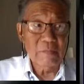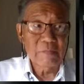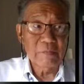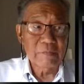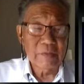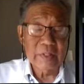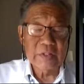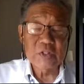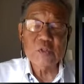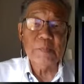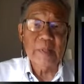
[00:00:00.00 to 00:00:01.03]
off of an
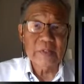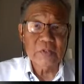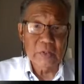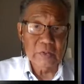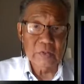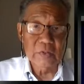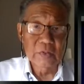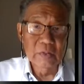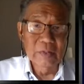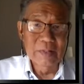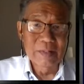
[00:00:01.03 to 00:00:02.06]
asbestos
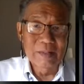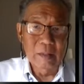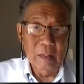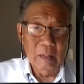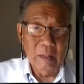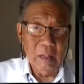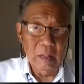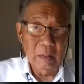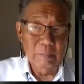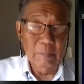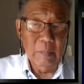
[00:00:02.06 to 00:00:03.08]

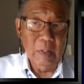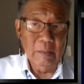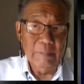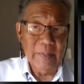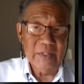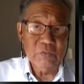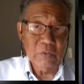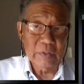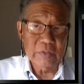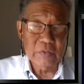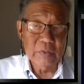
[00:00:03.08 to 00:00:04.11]
uh, uh,
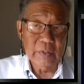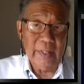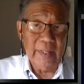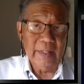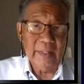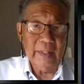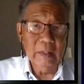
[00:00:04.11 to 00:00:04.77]
matrix. And